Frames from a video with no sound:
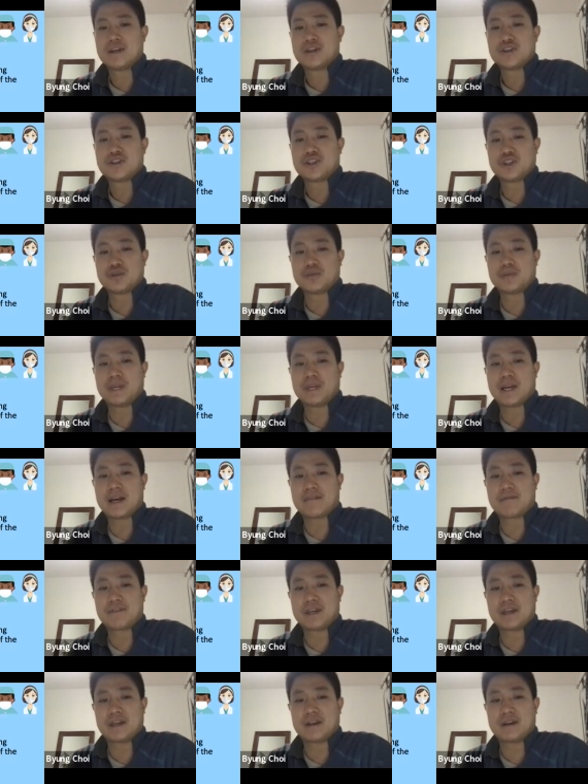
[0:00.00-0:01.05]
She'll be
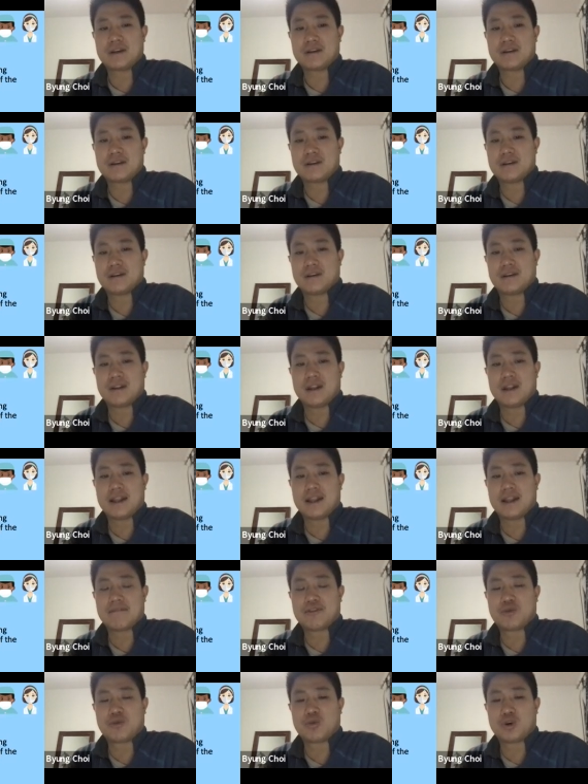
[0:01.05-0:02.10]
having
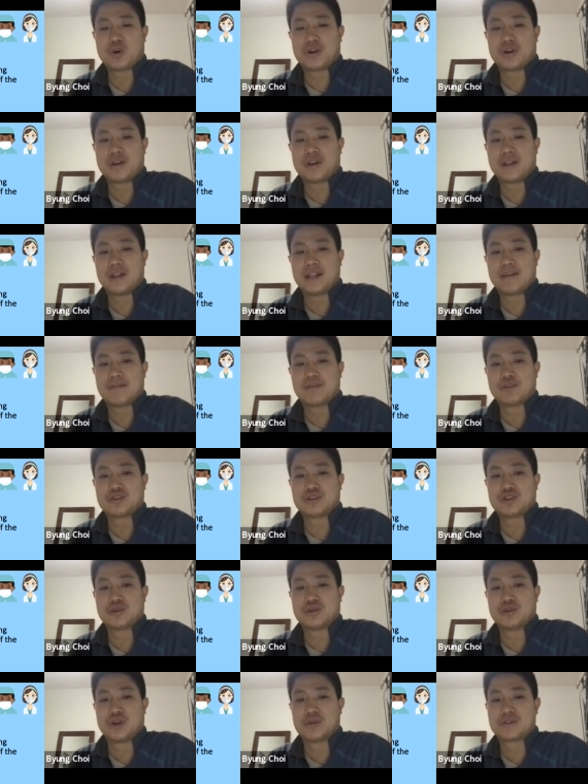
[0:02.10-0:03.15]
level 1 and level
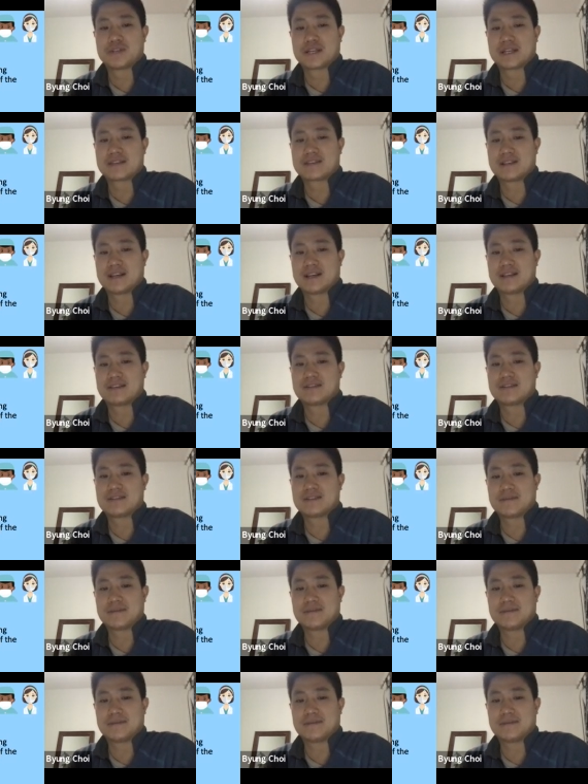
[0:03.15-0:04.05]
2 nodes excised